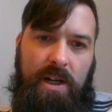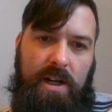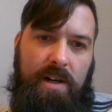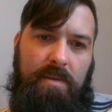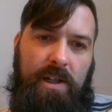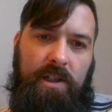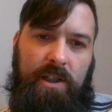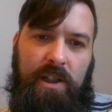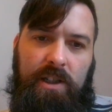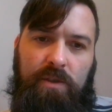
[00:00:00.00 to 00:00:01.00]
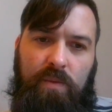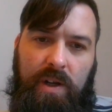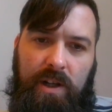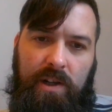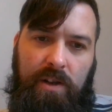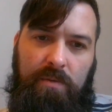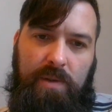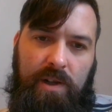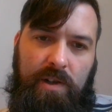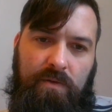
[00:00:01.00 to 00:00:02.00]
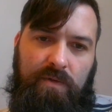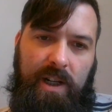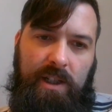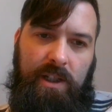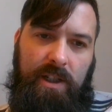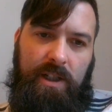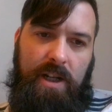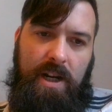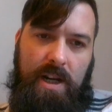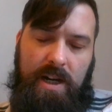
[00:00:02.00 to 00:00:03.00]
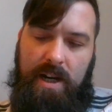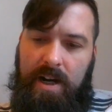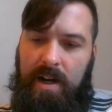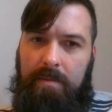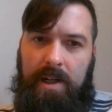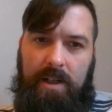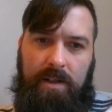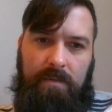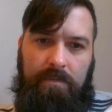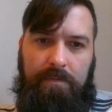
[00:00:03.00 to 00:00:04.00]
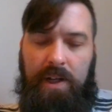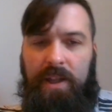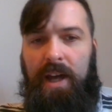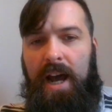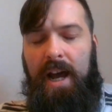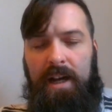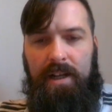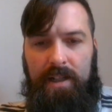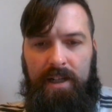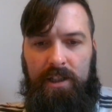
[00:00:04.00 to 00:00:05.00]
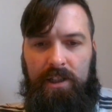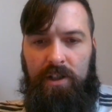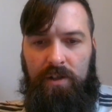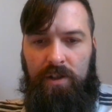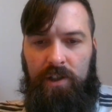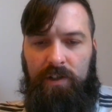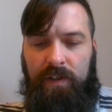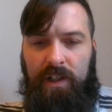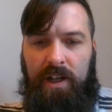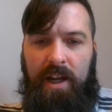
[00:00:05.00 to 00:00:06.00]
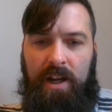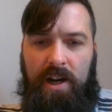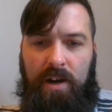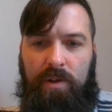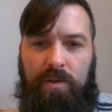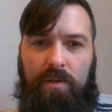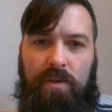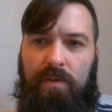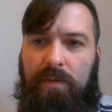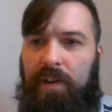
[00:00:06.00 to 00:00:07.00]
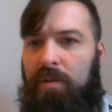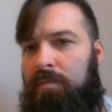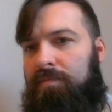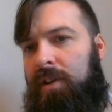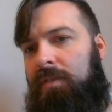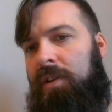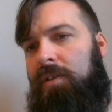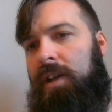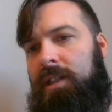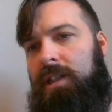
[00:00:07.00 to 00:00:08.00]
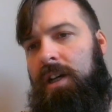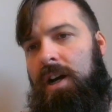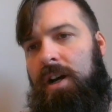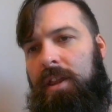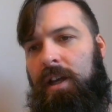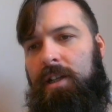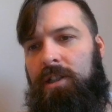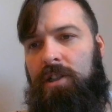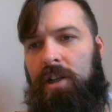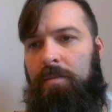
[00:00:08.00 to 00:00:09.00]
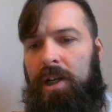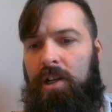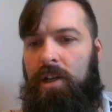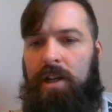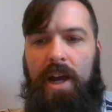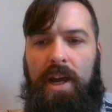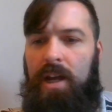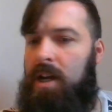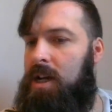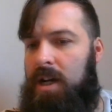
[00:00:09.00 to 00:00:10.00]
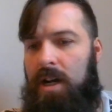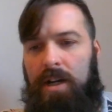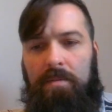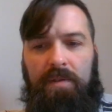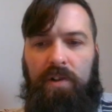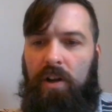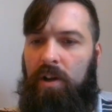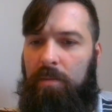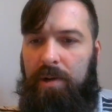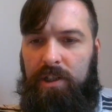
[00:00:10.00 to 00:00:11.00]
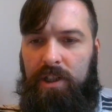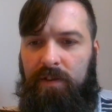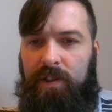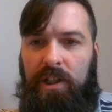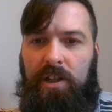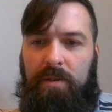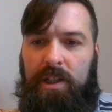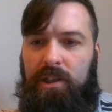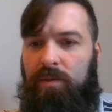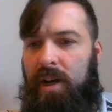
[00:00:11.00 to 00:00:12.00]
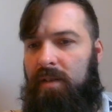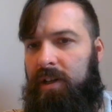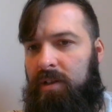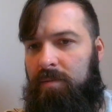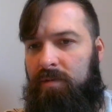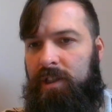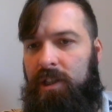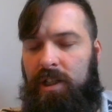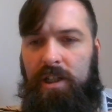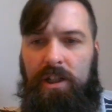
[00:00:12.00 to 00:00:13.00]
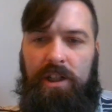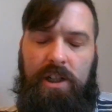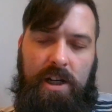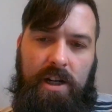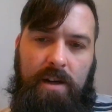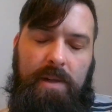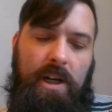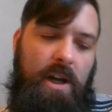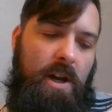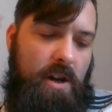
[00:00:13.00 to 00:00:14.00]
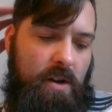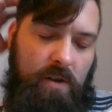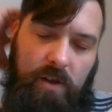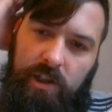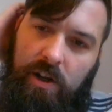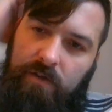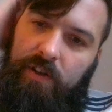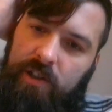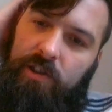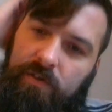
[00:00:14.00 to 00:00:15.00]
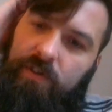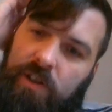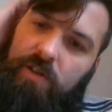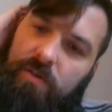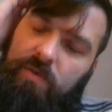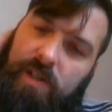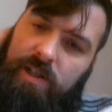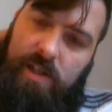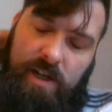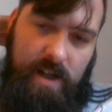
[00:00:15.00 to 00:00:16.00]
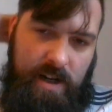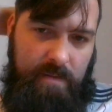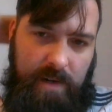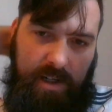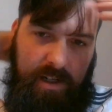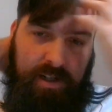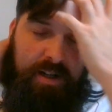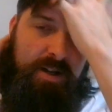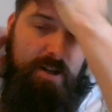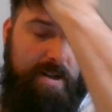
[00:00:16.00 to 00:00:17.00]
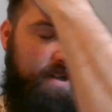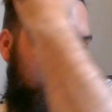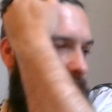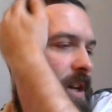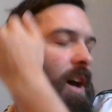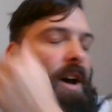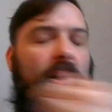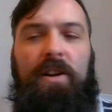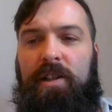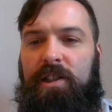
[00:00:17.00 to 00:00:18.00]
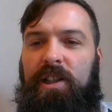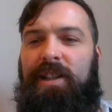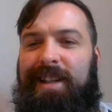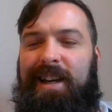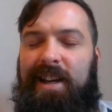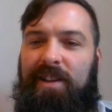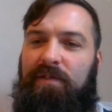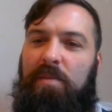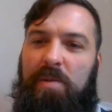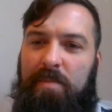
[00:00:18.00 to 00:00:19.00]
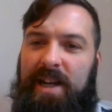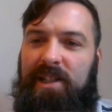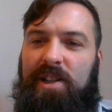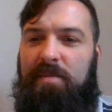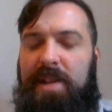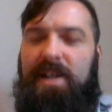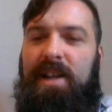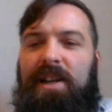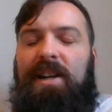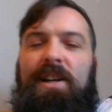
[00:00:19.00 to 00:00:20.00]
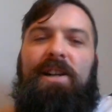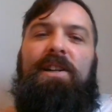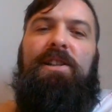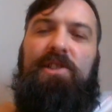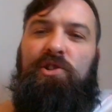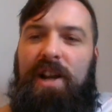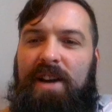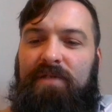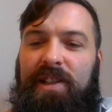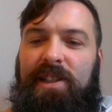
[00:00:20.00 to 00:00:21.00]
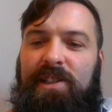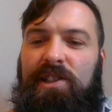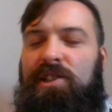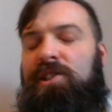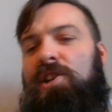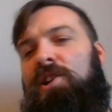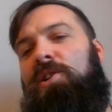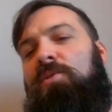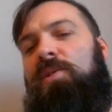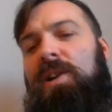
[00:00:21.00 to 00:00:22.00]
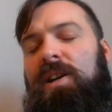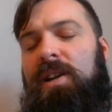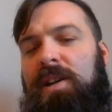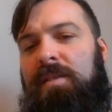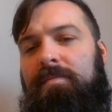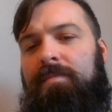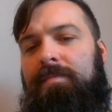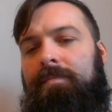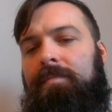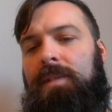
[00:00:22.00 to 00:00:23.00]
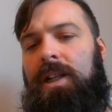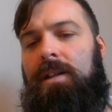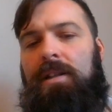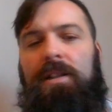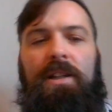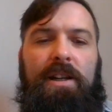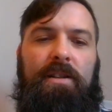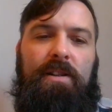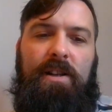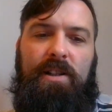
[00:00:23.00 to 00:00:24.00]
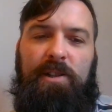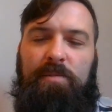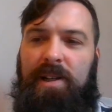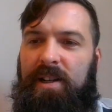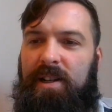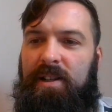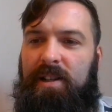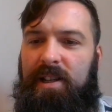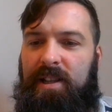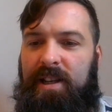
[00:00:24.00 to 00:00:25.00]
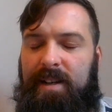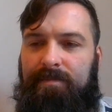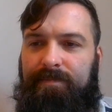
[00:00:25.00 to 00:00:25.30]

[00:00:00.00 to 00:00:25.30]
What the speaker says: I just think it's a wide open race. But that's your horses for the day. I will review and preview later. I think it's going to be a good day. I've got a lot of positivity going into it, having done my research. Also, for those of you that see the kit, the football bets come in straight after this. So, yeah, I'll explain in that.